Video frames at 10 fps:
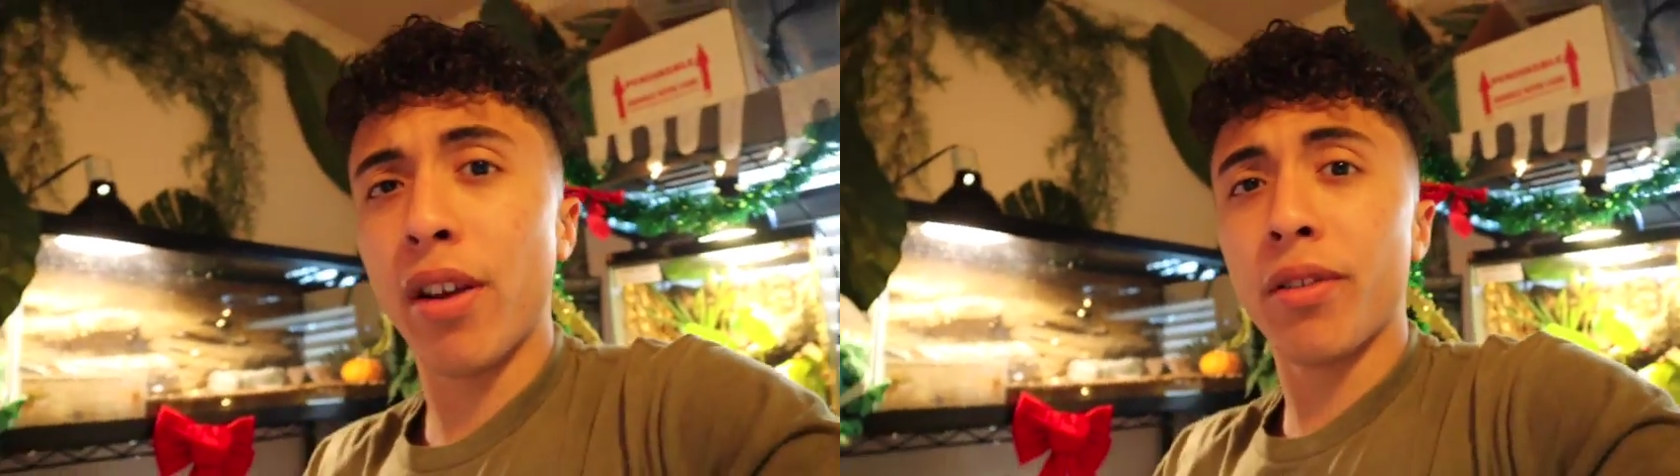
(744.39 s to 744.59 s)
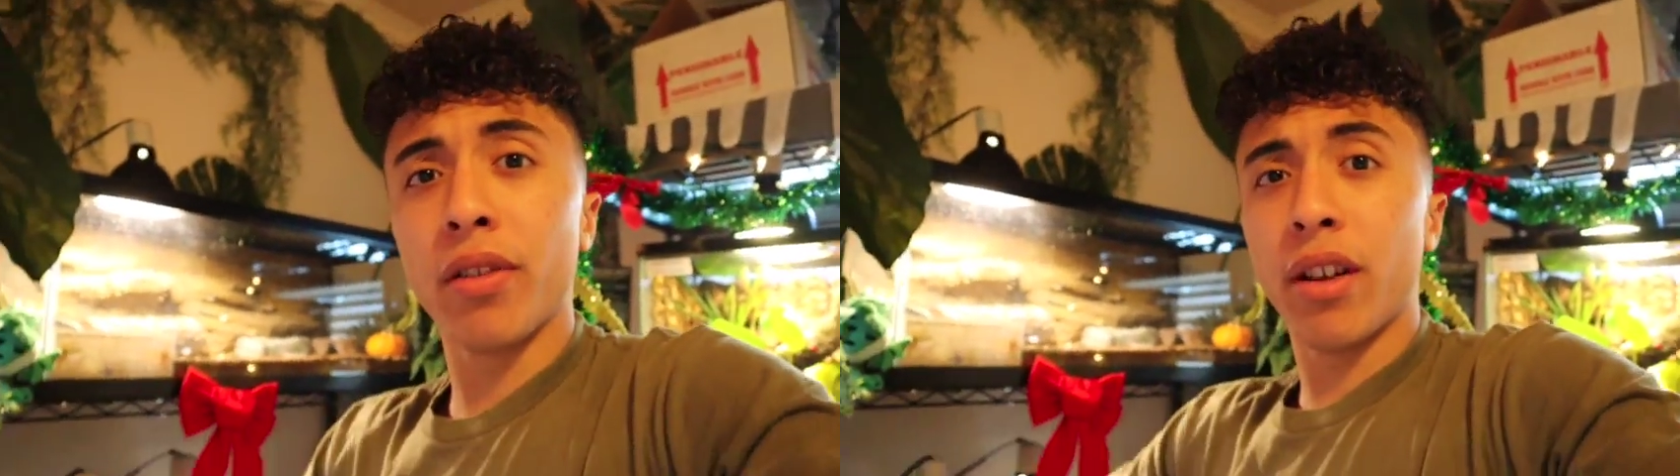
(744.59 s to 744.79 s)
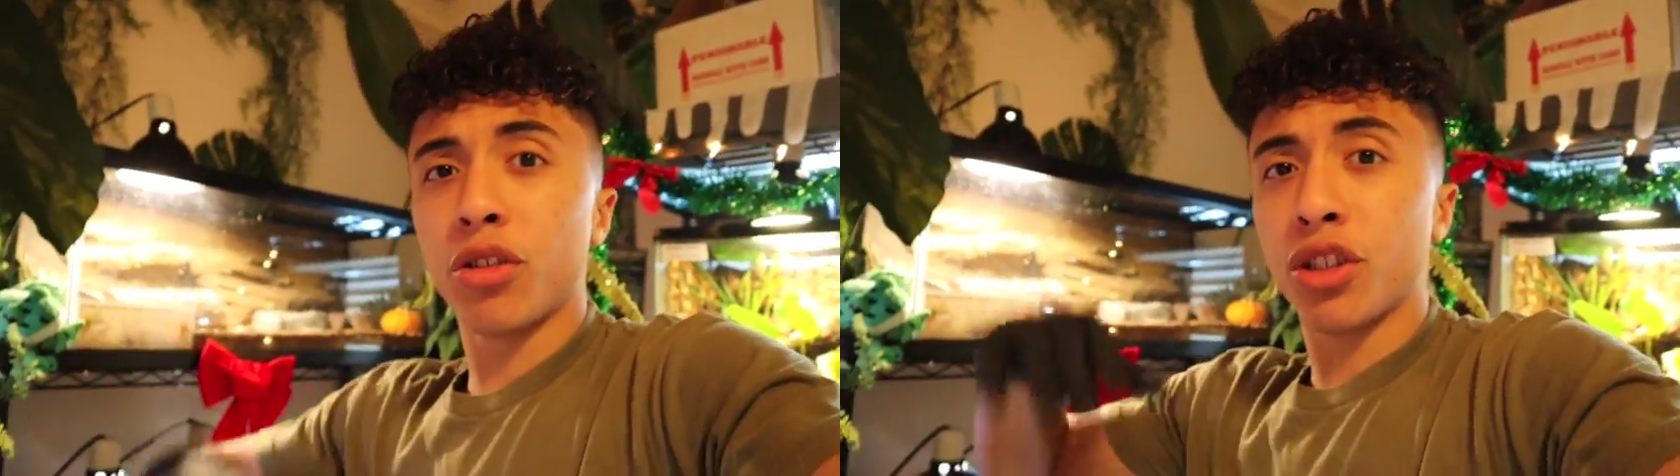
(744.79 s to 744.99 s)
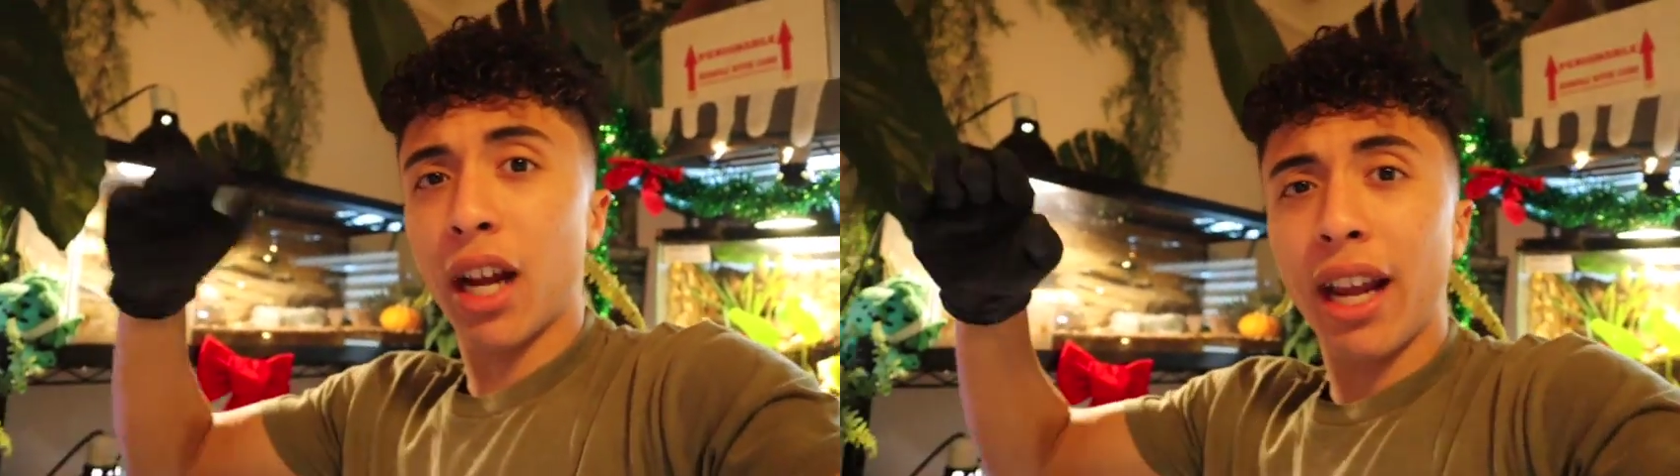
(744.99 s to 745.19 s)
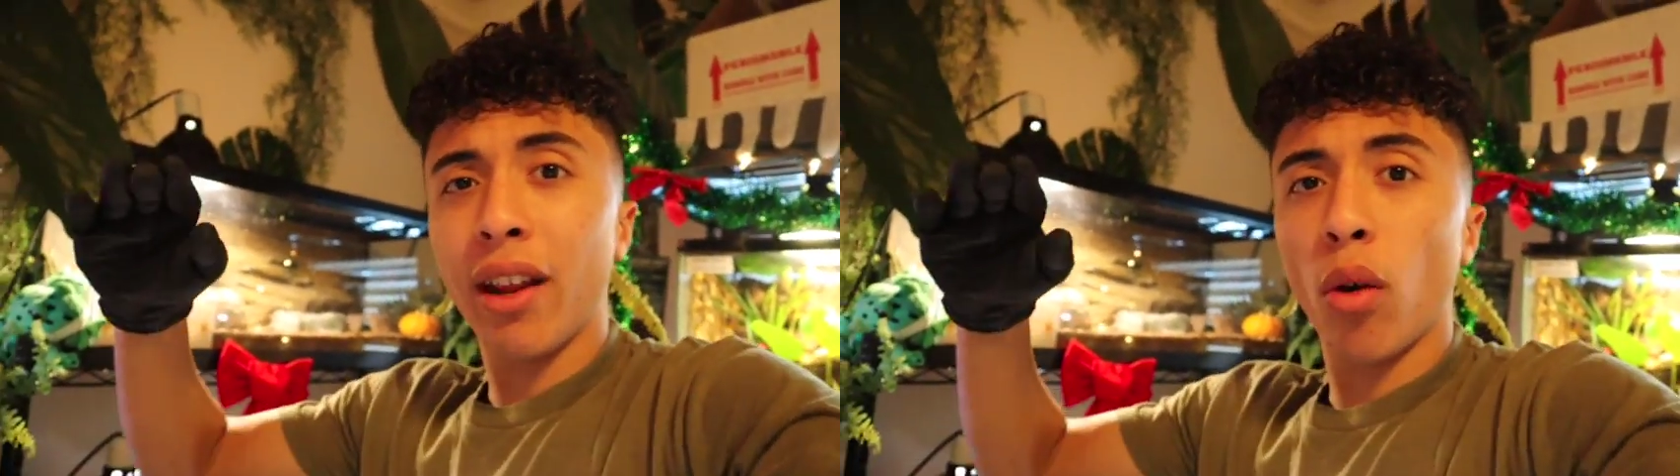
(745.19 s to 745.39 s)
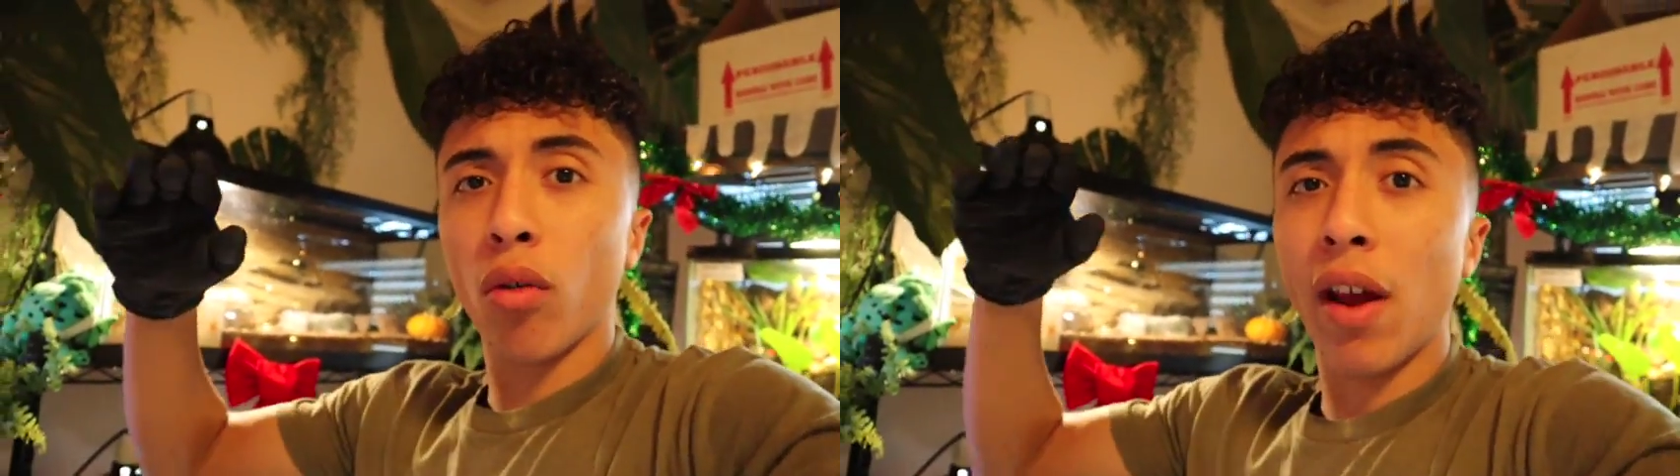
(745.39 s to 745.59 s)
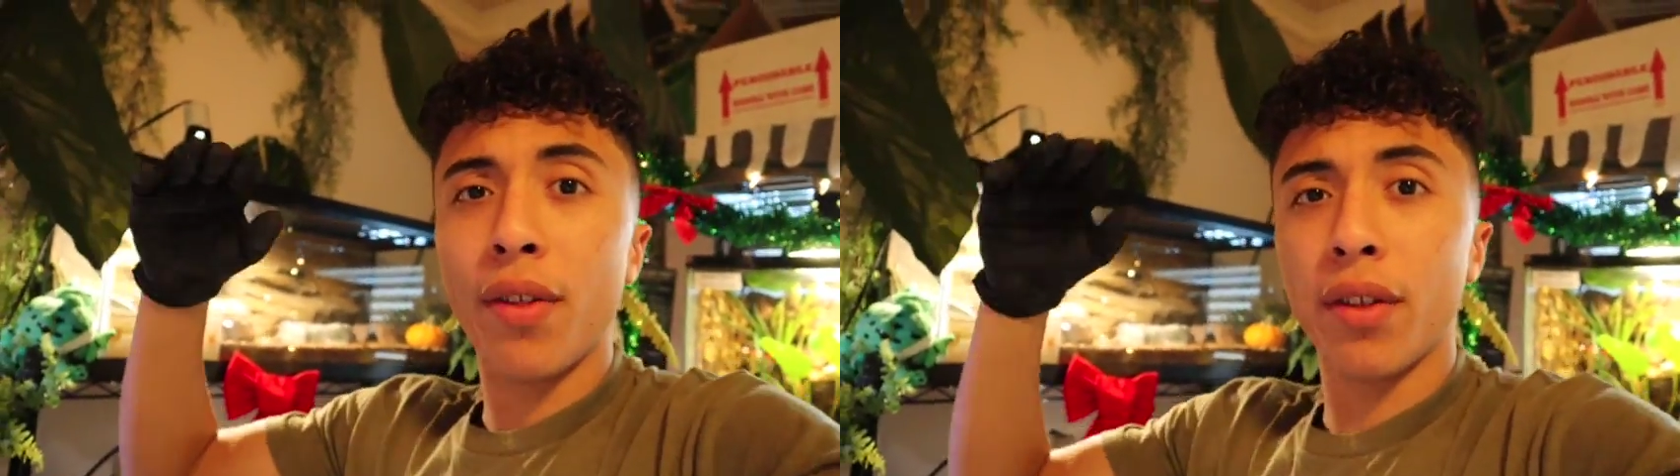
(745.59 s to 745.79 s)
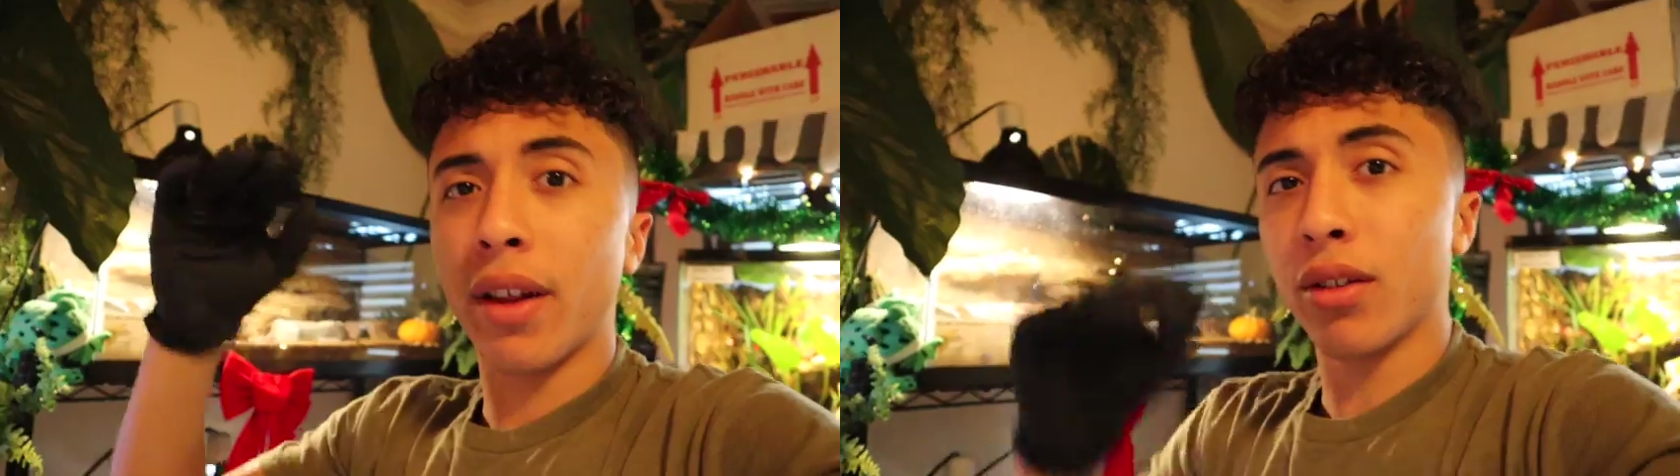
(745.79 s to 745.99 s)
whether they're giant or
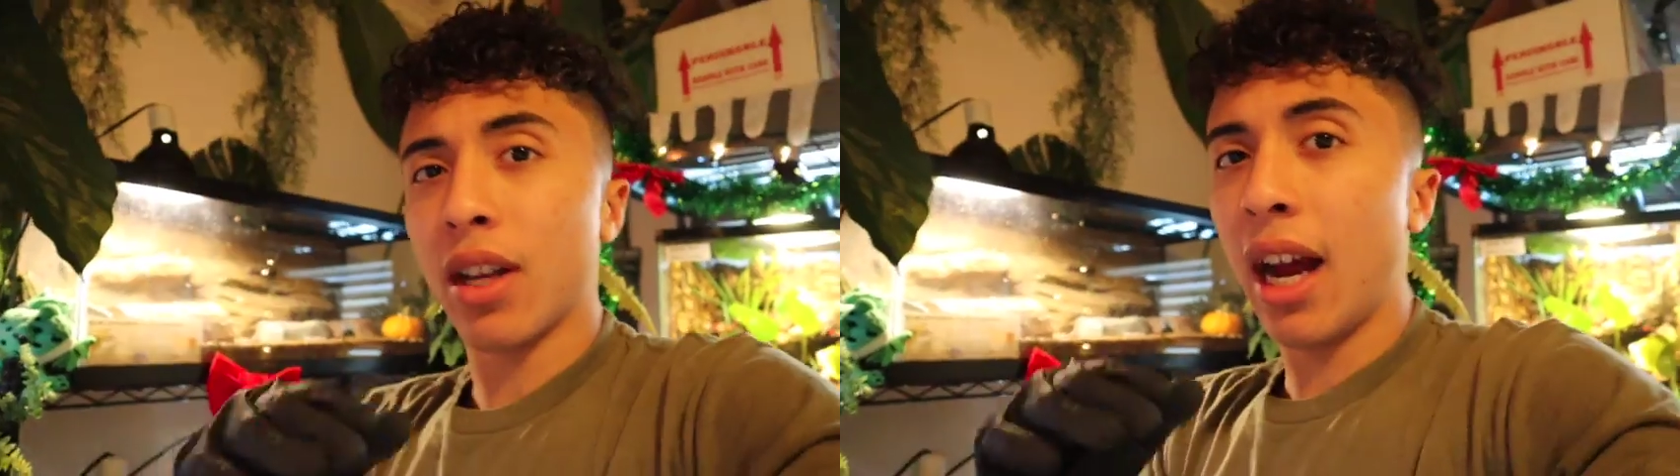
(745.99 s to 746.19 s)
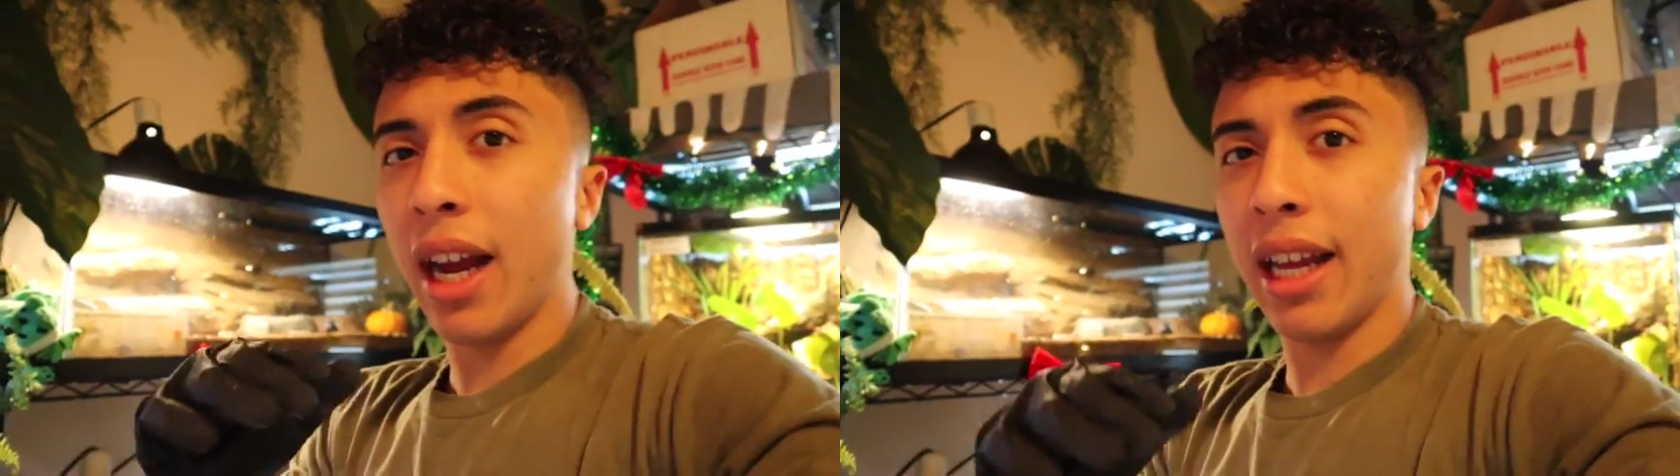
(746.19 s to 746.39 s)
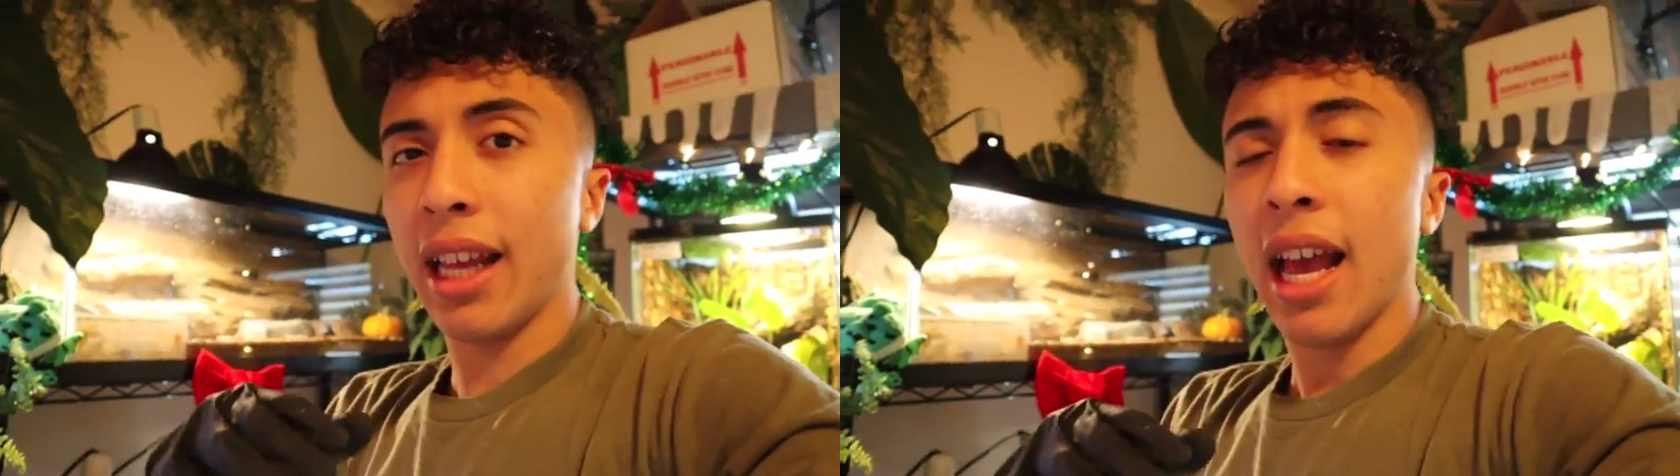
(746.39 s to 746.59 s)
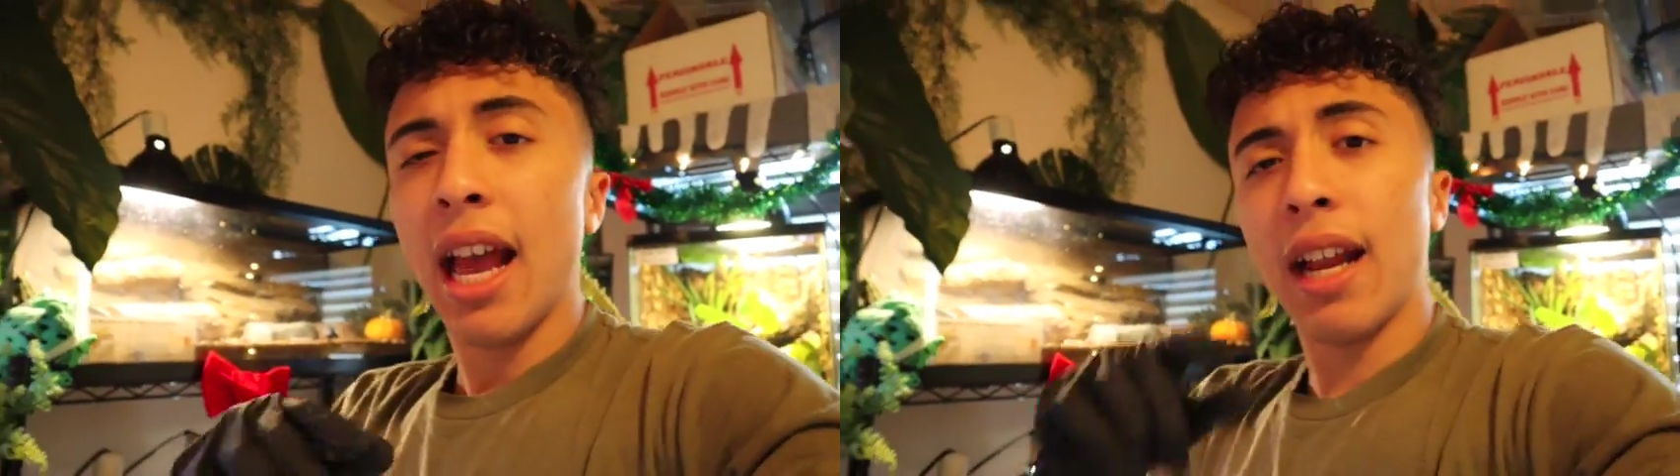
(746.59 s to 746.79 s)
whether they're tiny.